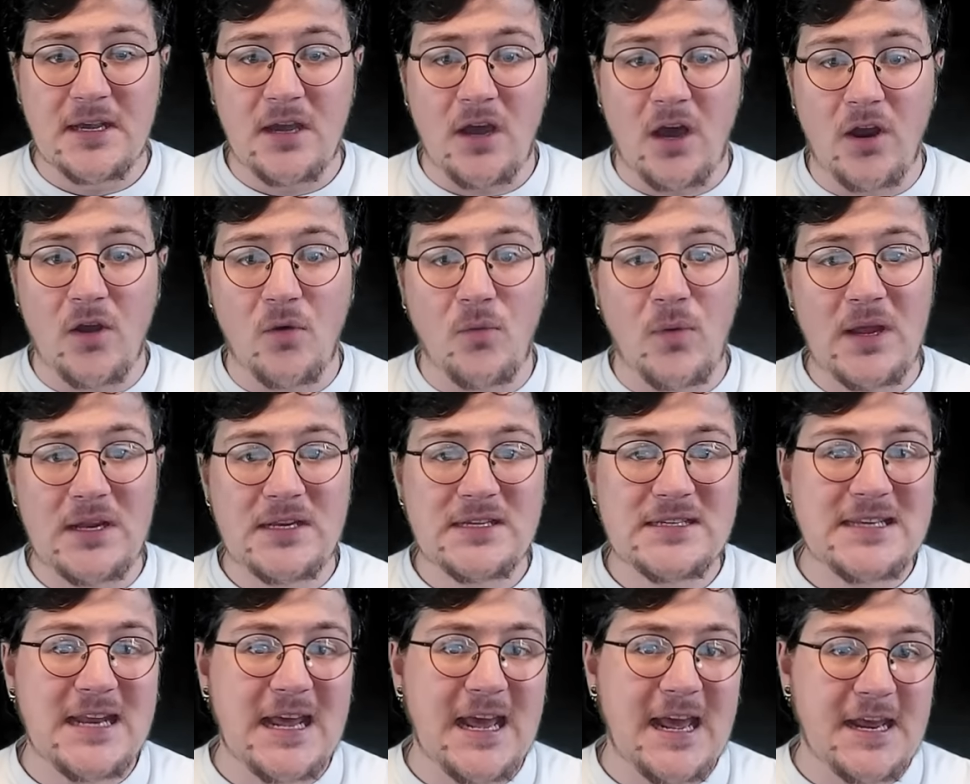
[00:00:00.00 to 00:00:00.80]
On a
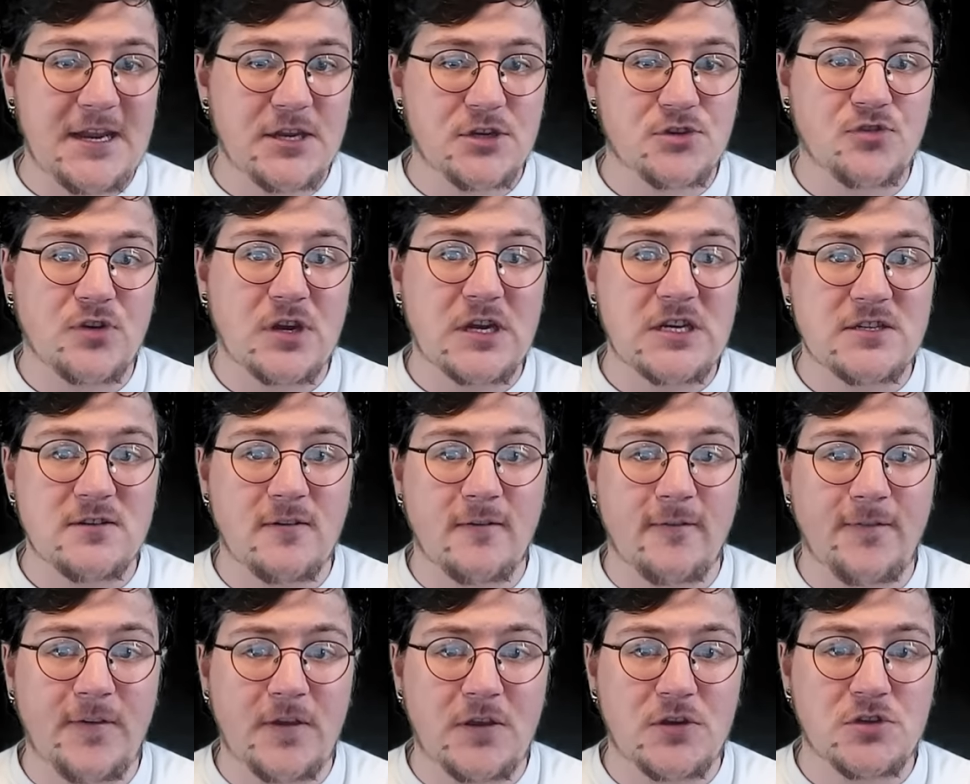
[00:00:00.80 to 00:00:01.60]
Wednesday, it's Stranger
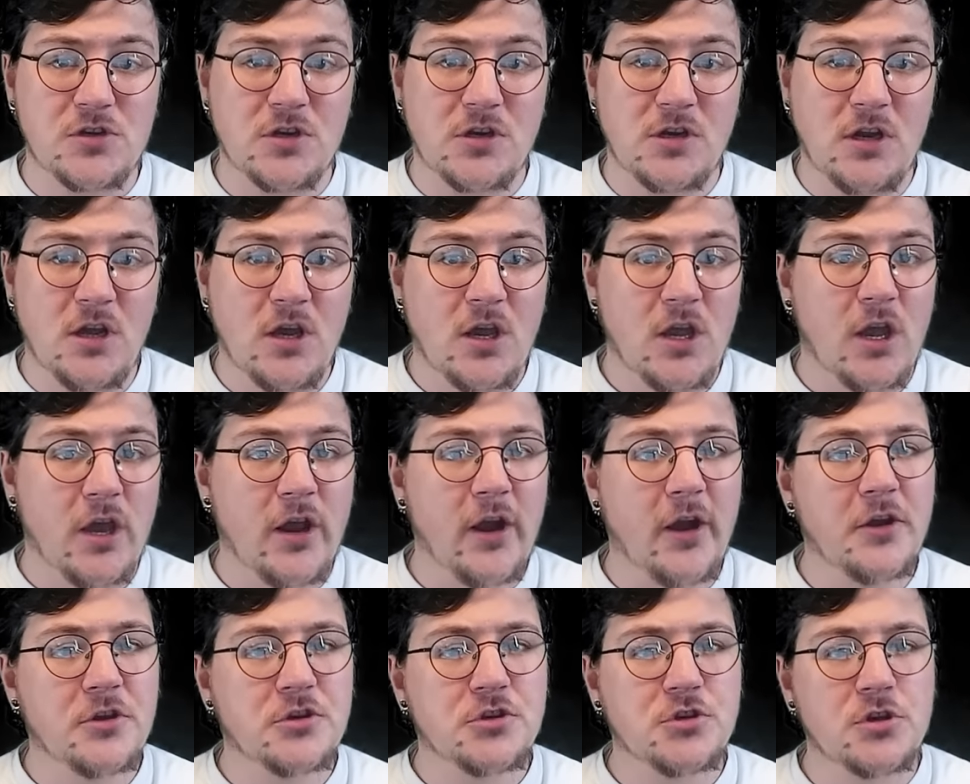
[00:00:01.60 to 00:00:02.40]
Than Fiction,
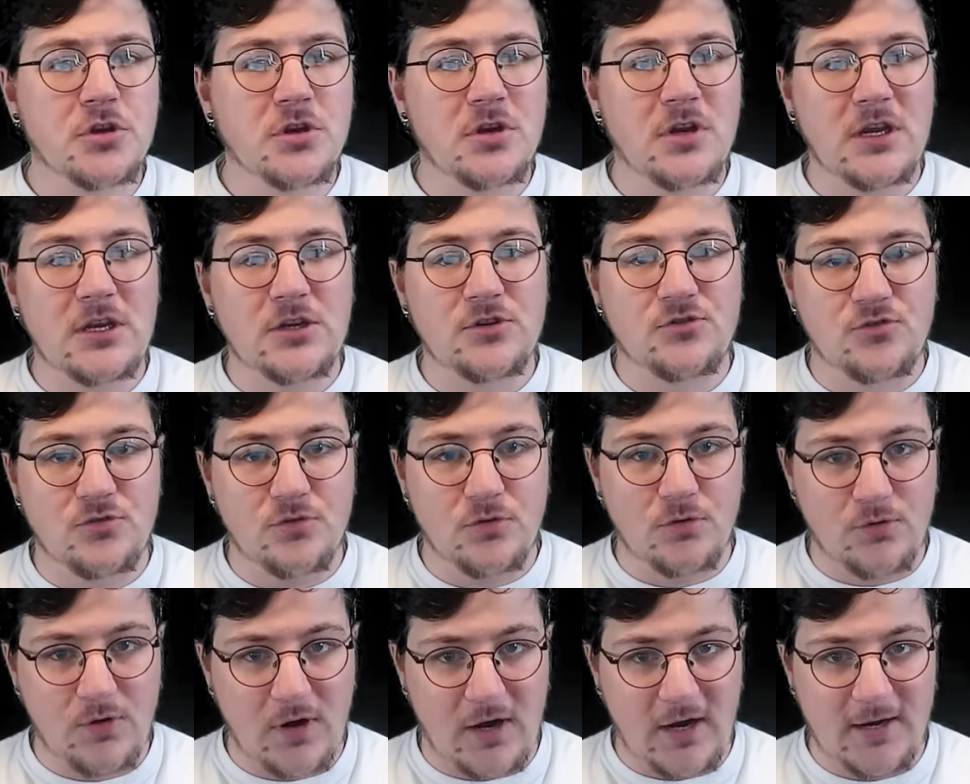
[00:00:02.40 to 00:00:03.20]
and on a Sunday, it's
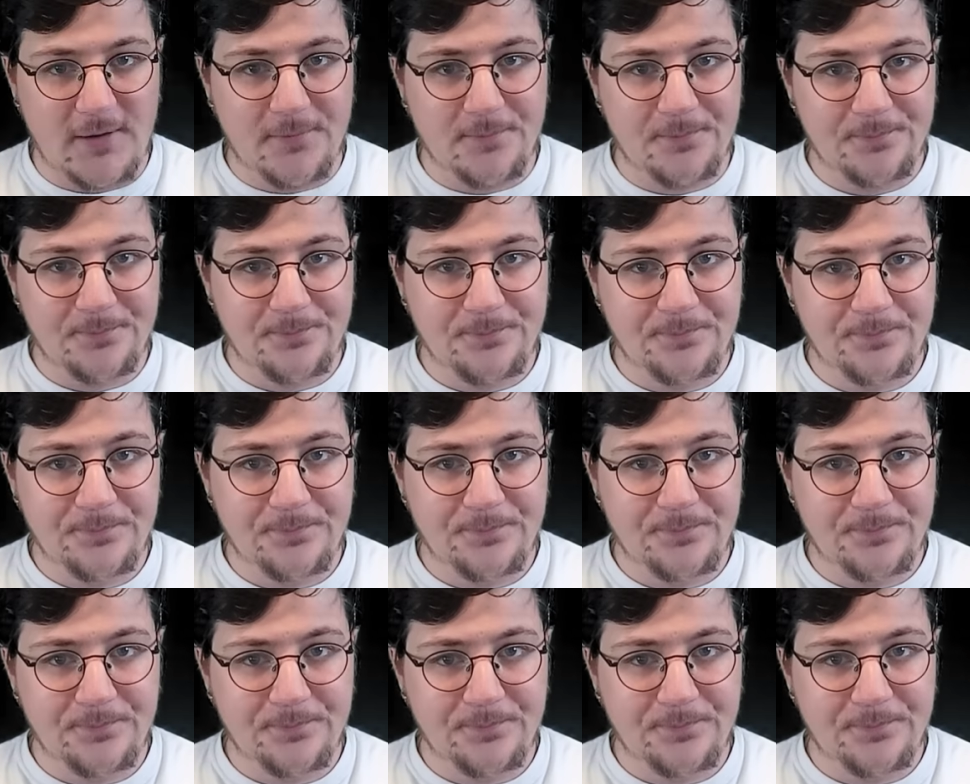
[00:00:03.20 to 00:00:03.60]
True Crime.